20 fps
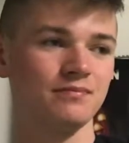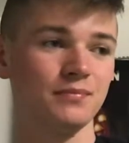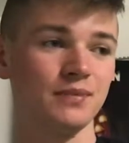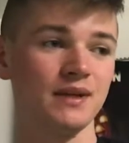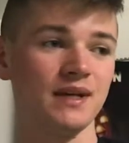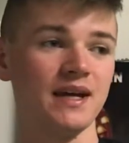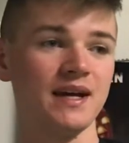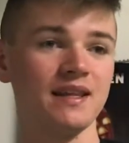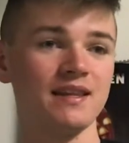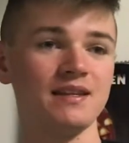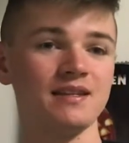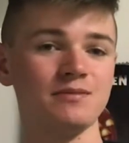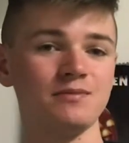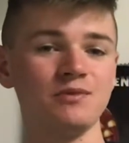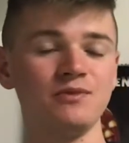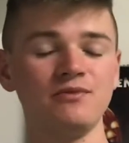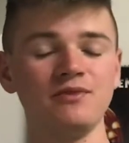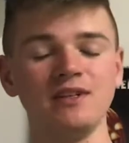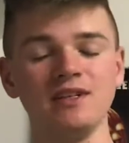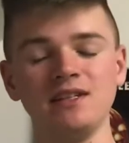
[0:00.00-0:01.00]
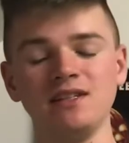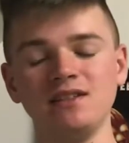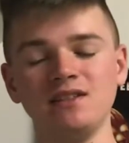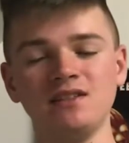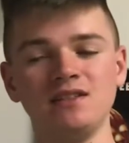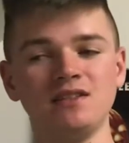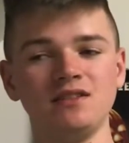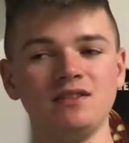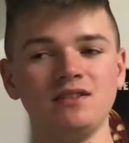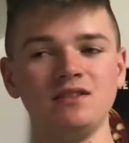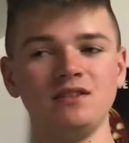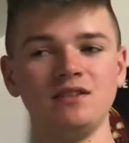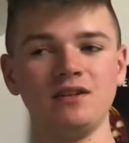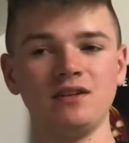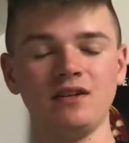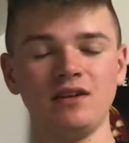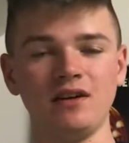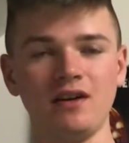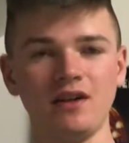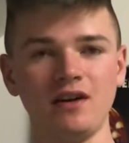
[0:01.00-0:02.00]
yeah, this movie is
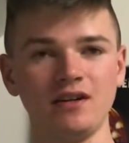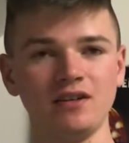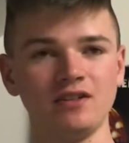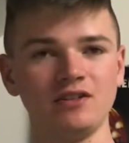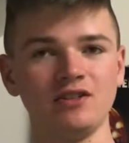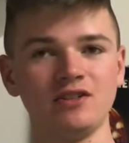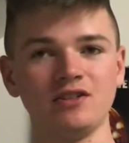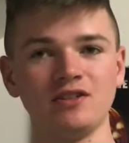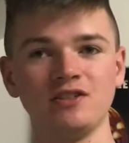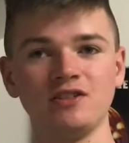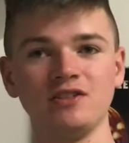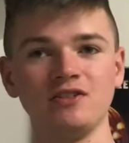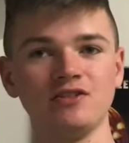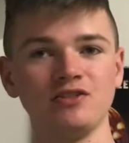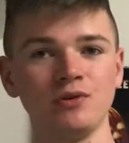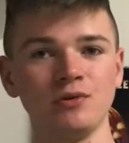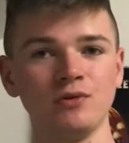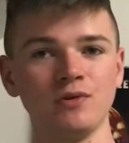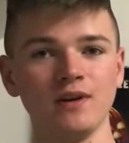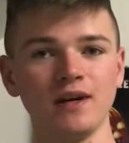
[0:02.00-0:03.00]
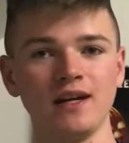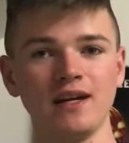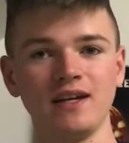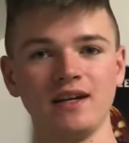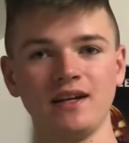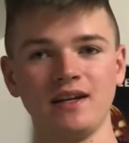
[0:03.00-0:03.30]
just so great,